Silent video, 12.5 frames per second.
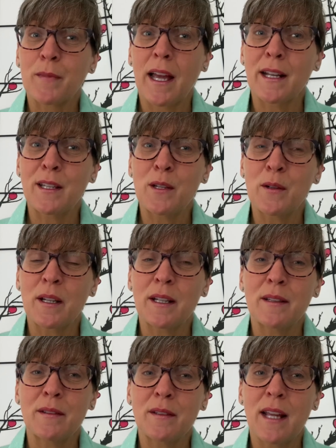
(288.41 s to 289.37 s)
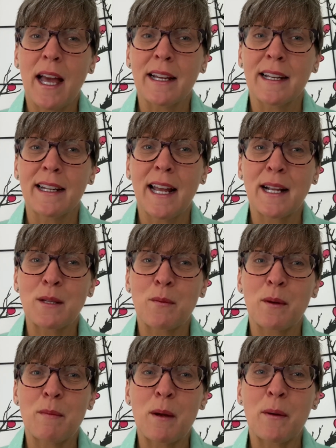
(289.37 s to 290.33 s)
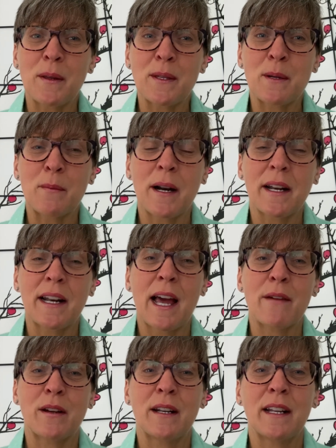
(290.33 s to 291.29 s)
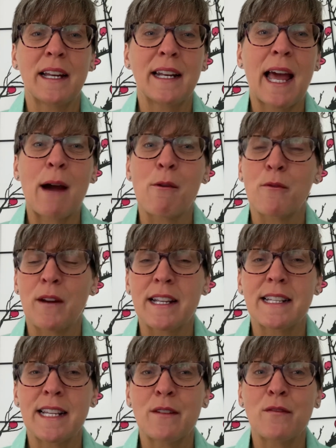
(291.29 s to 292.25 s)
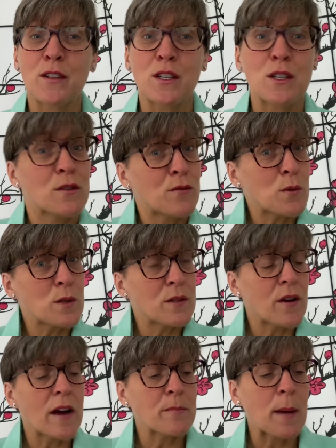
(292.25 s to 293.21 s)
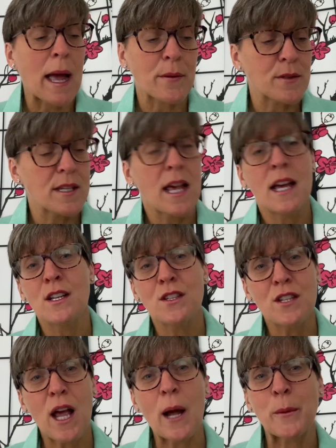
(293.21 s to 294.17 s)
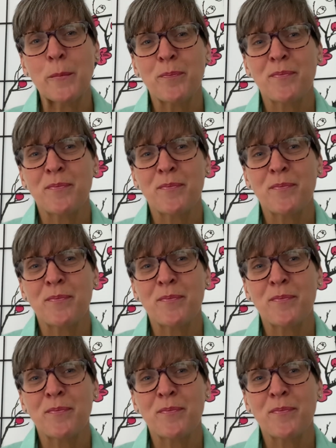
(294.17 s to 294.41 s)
and you can, yeah, connect with me one-to-one and have an hour reading for just £45. So